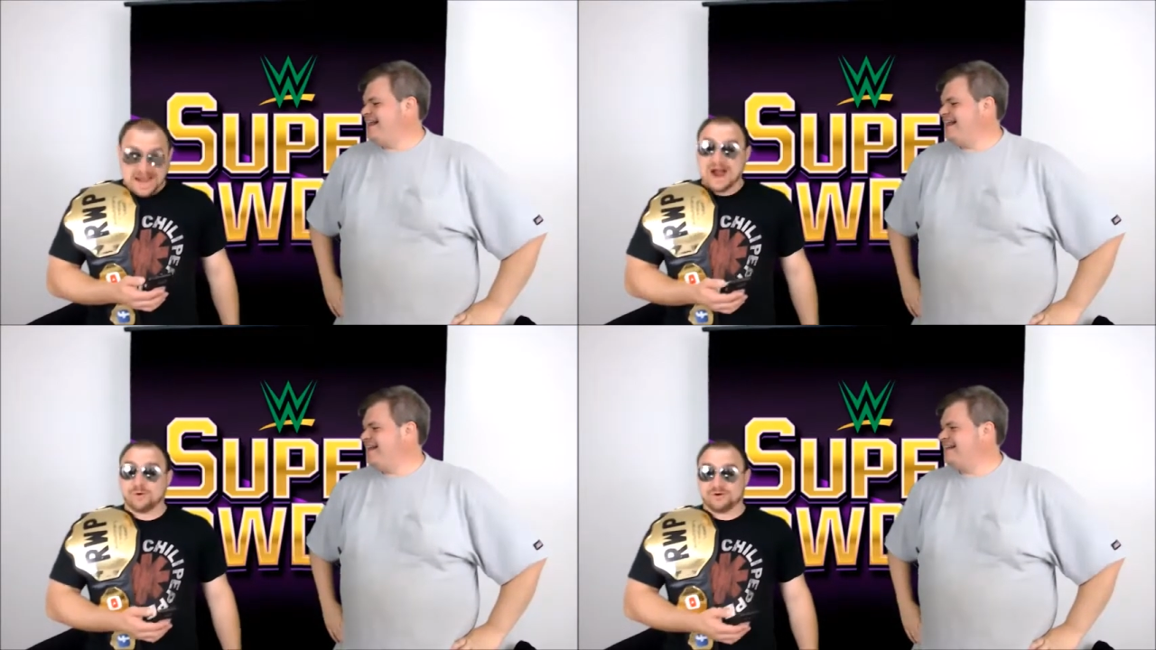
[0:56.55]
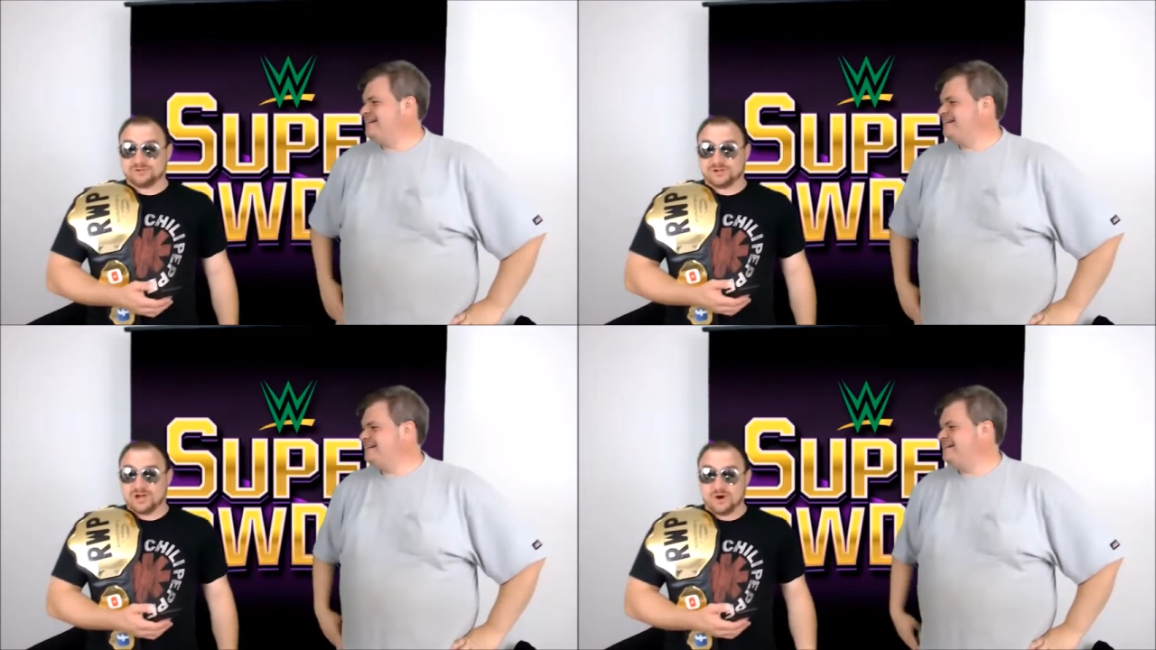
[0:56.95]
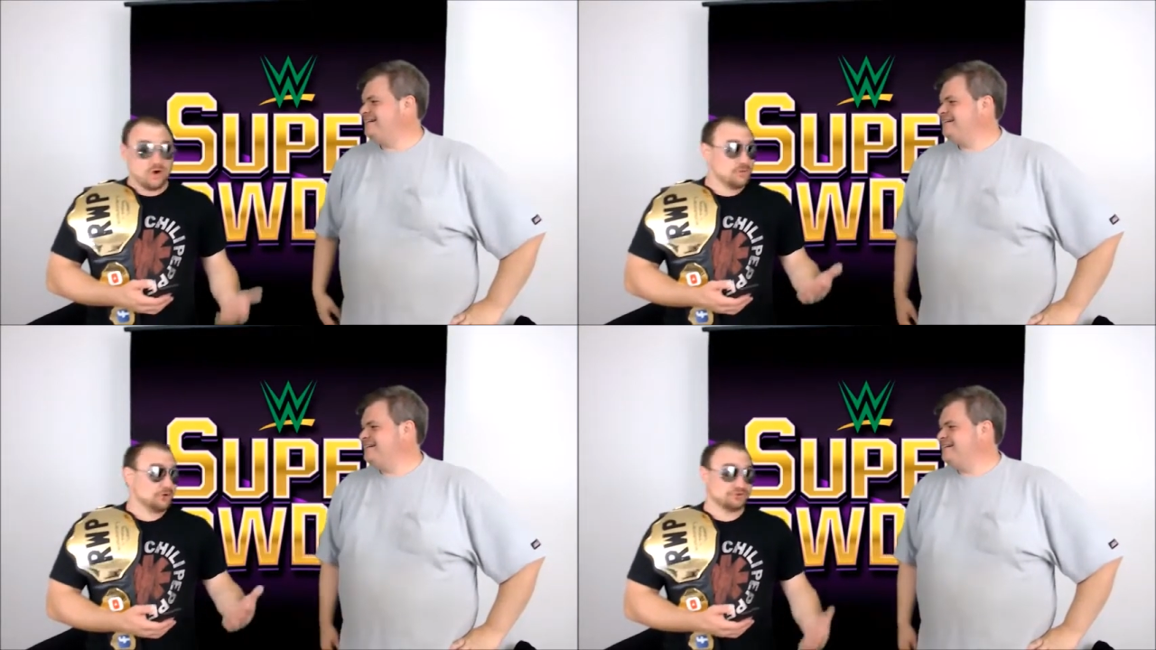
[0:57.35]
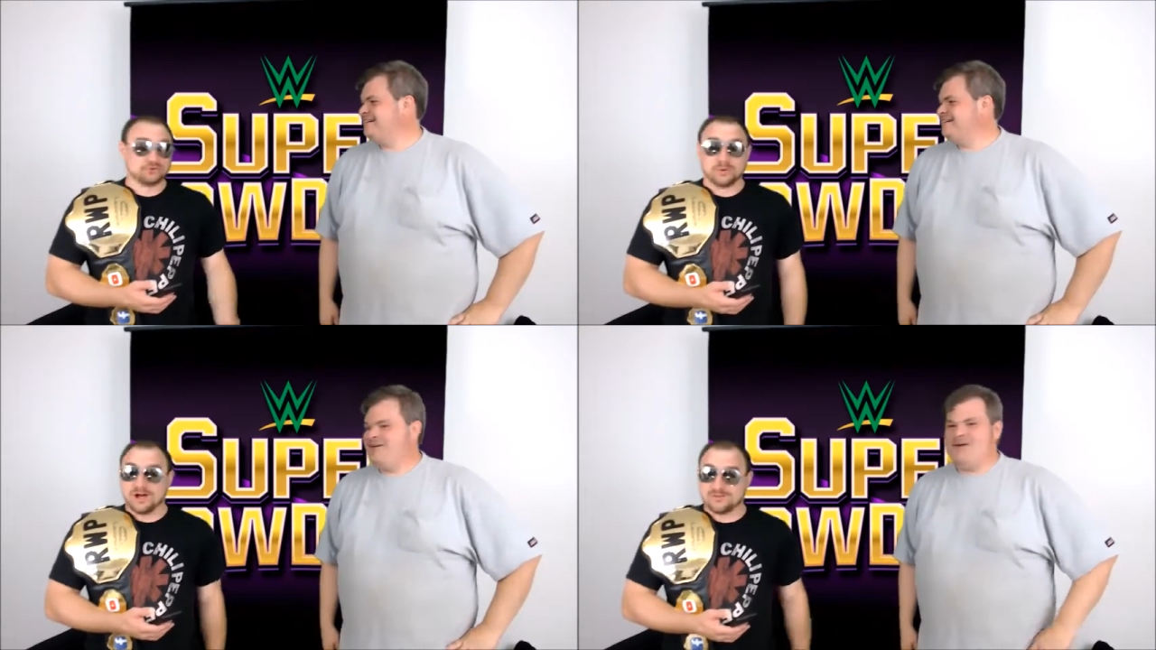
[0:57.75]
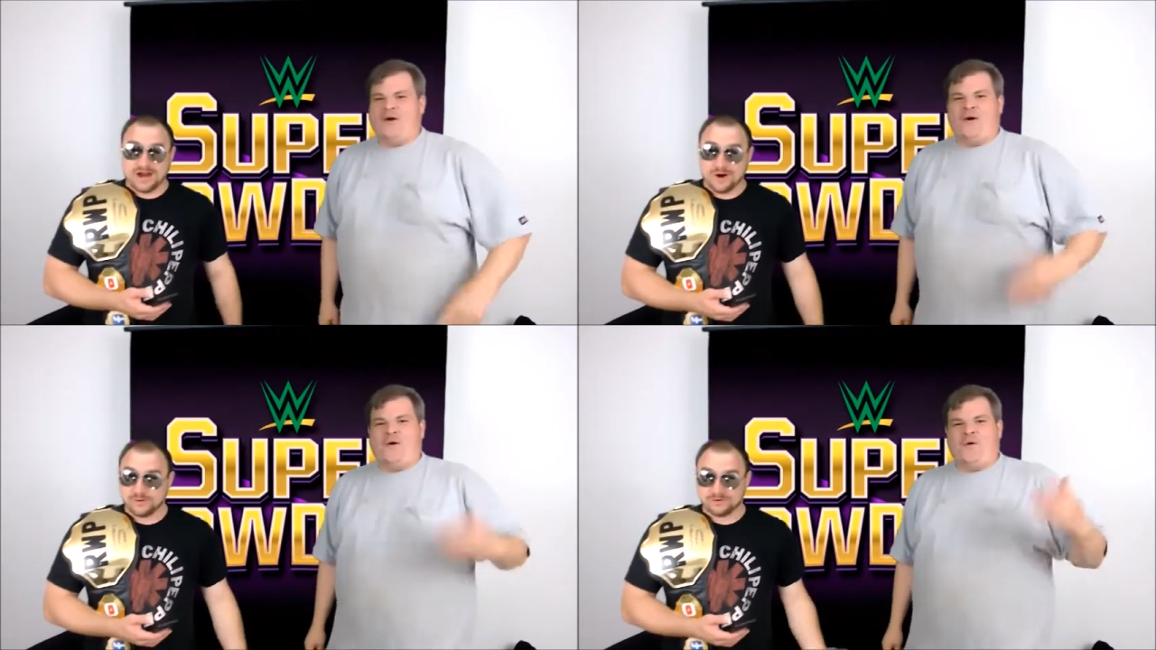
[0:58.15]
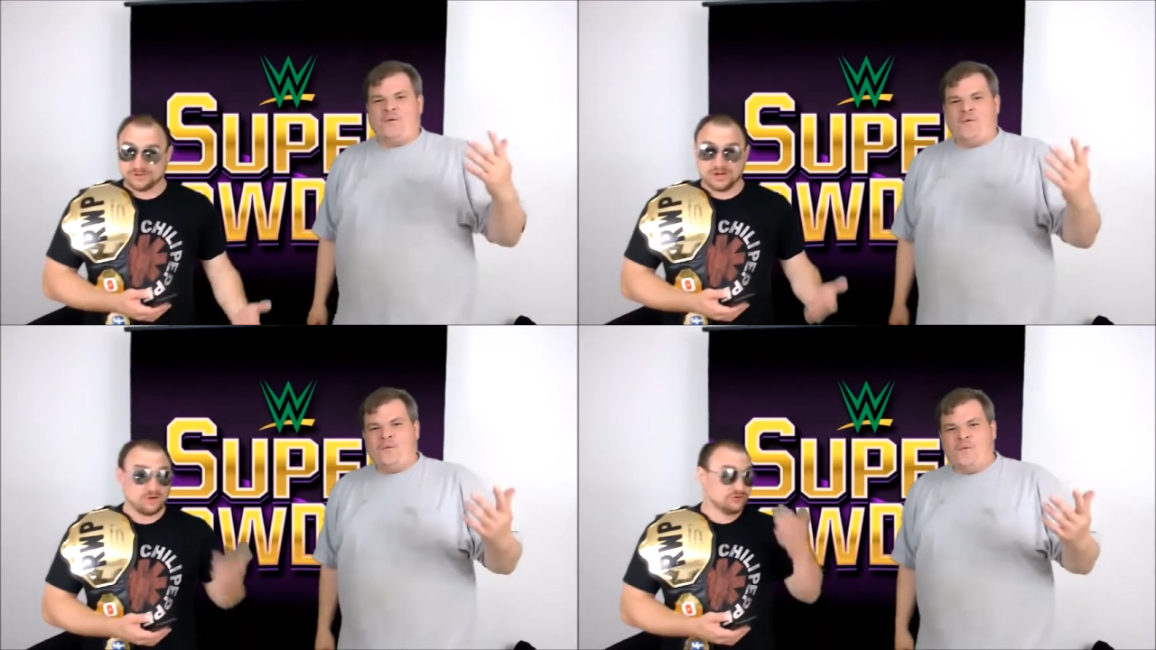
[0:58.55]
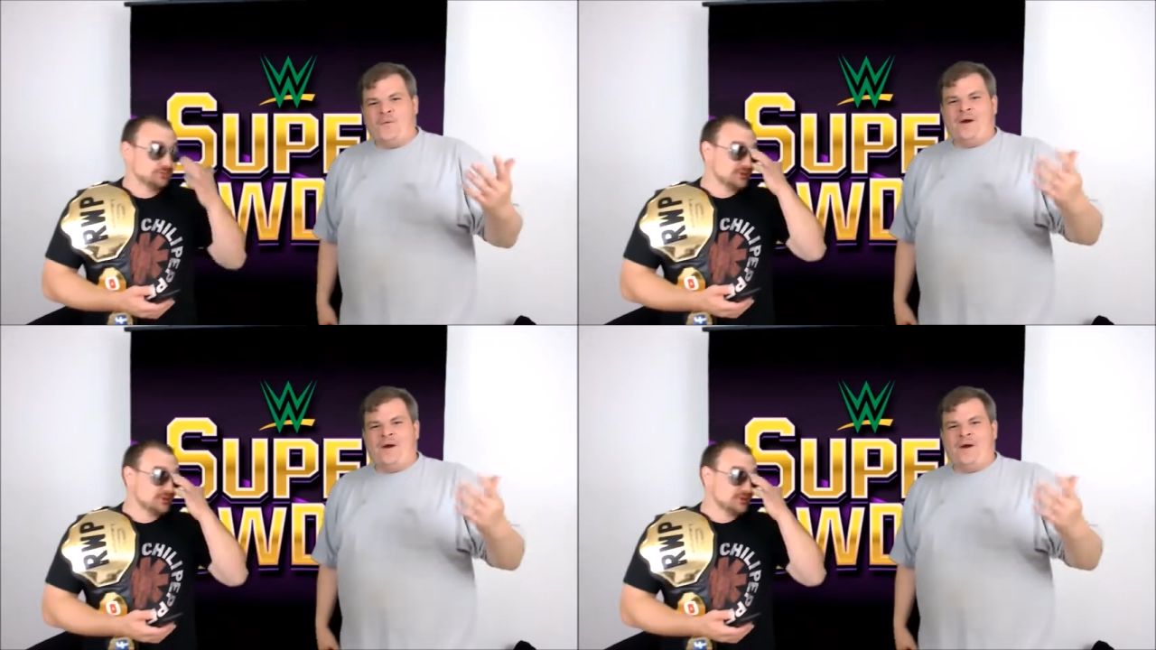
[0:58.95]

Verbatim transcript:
Speaker 1: hours ago, almost 12 hours ago.